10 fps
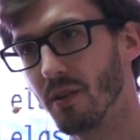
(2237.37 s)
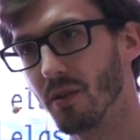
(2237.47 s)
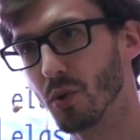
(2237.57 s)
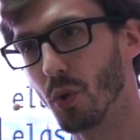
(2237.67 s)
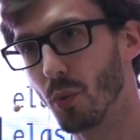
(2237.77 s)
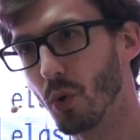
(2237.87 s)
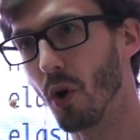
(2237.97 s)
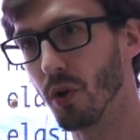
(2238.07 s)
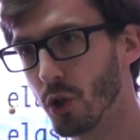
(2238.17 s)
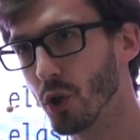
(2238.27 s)
So it would
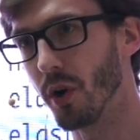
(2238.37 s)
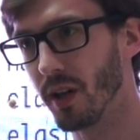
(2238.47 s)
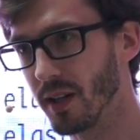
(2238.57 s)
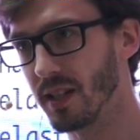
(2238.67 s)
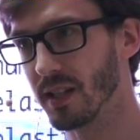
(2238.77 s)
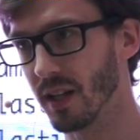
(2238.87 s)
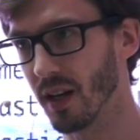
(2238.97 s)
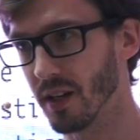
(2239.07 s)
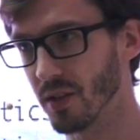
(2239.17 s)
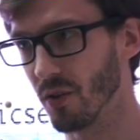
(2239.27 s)
only join an existing
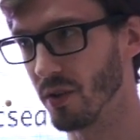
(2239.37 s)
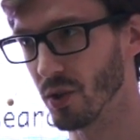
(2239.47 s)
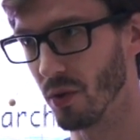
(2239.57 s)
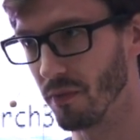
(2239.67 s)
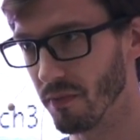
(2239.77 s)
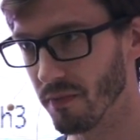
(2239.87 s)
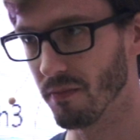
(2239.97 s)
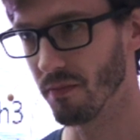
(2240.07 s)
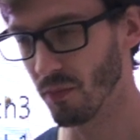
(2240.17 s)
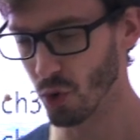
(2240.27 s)
cluster, so
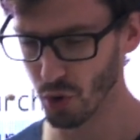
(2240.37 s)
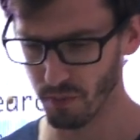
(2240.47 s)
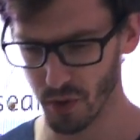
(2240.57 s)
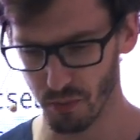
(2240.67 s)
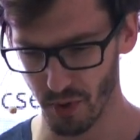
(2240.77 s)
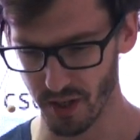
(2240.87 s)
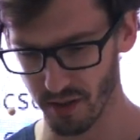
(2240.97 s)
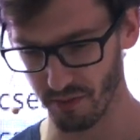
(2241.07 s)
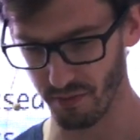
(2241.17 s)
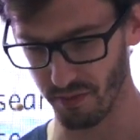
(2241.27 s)
you shouldn't be surprised
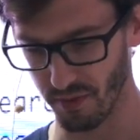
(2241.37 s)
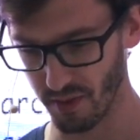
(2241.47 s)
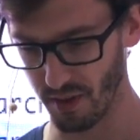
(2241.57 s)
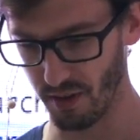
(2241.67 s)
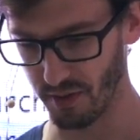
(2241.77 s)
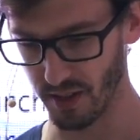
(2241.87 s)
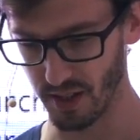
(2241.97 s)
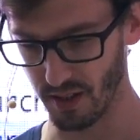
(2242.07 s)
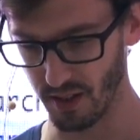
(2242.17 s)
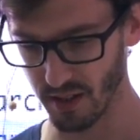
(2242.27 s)
if that
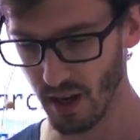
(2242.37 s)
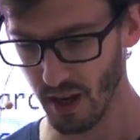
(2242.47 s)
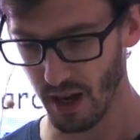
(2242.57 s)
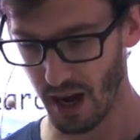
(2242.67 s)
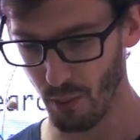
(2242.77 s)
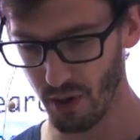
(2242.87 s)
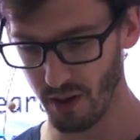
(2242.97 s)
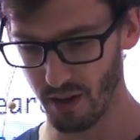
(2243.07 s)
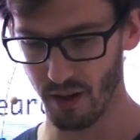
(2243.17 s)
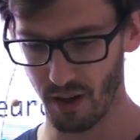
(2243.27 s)
setting is. I
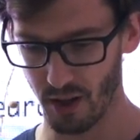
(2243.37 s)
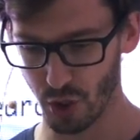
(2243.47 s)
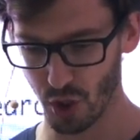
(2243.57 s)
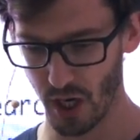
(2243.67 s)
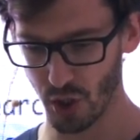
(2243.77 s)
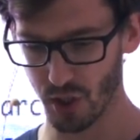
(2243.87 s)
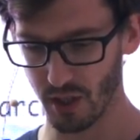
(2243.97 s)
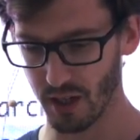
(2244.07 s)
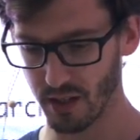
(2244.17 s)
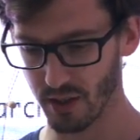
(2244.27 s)
will change the
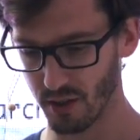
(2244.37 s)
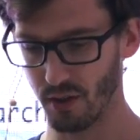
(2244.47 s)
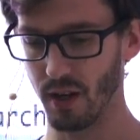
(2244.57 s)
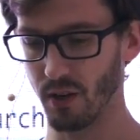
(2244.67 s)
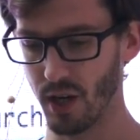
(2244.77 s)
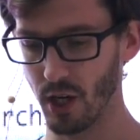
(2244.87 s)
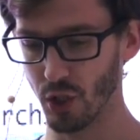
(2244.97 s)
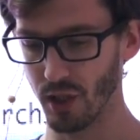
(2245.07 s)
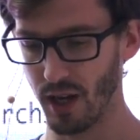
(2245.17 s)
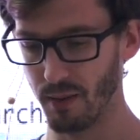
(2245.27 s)
cluster
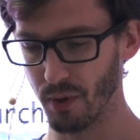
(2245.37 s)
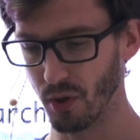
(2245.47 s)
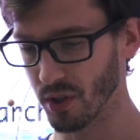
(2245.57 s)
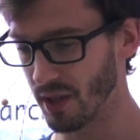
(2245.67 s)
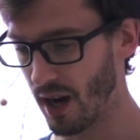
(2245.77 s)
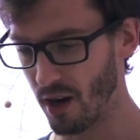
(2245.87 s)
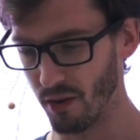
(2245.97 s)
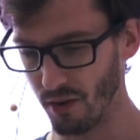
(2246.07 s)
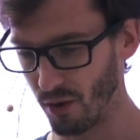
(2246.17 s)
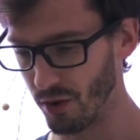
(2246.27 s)
allocation again, because
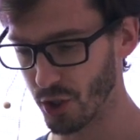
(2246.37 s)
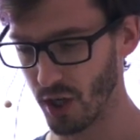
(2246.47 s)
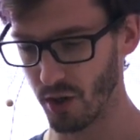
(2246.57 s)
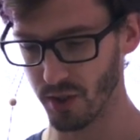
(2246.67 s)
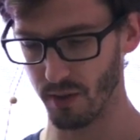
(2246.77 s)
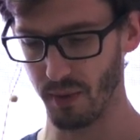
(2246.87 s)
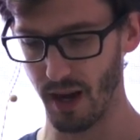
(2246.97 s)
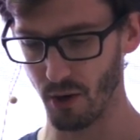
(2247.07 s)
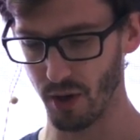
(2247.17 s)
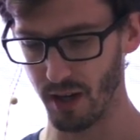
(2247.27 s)
now all the shards can be
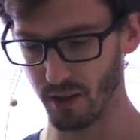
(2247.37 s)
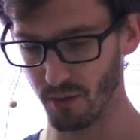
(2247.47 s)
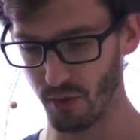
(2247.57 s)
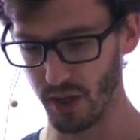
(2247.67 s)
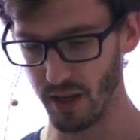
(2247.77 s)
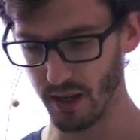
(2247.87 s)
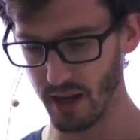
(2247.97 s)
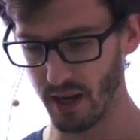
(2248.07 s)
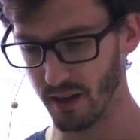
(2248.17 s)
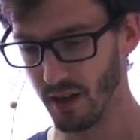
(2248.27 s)
allocated freely
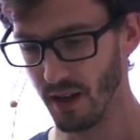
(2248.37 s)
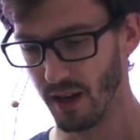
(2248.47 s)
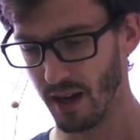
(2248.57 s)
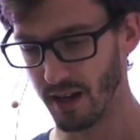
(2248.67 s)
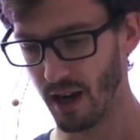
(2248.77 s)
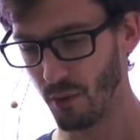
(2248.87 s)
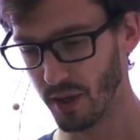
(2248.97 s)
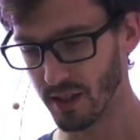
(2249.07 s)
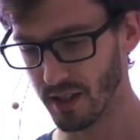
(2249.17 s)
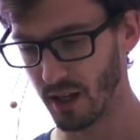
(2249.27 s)
again. And now we
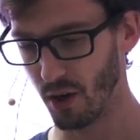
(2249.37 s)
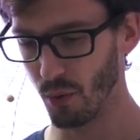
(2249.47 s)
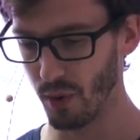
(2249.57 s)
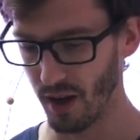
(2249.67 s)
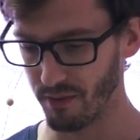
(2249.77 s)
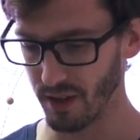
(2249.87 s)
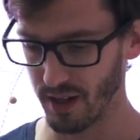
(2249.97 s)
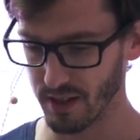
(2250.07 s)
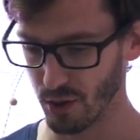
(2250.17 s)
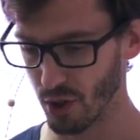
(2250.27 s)
can say, oh, we have an
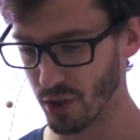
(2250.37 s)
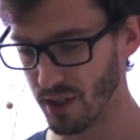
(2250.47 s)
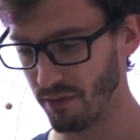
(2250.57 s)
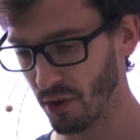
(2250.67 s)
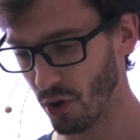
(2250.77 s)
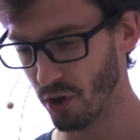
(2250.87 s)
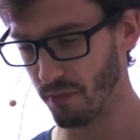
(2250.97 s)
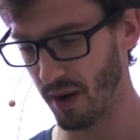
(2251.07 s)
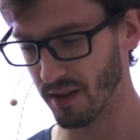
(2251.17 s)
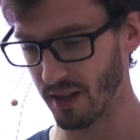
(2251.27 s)
Elasticsearch 7
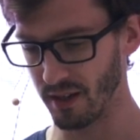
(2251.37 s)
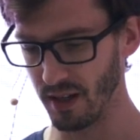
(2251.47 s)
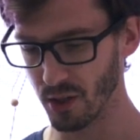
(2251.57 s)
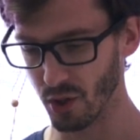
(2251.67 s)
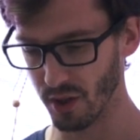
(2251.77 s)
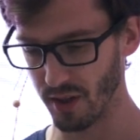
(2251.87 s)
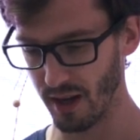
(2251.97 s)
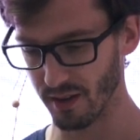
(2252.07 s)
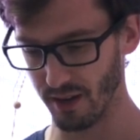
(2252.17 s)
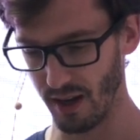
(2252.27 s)
document, and insert
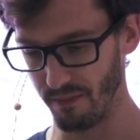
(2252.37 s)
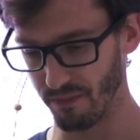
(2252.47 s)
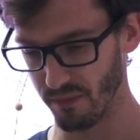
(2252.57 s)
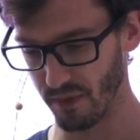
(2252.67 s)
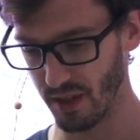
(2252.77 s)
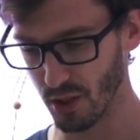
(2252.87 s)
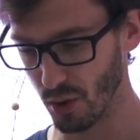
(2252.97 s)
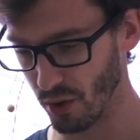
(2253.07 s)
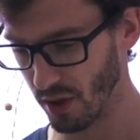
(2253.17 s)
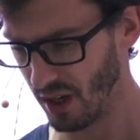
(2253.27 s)
that, and that's
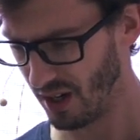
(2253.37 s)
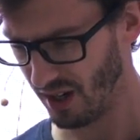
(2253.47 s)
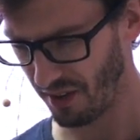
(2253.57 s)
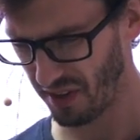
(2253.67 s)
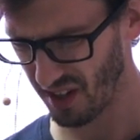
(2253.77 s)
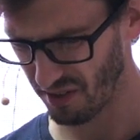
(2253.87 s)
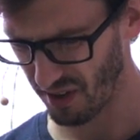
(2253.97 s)
good. I think I've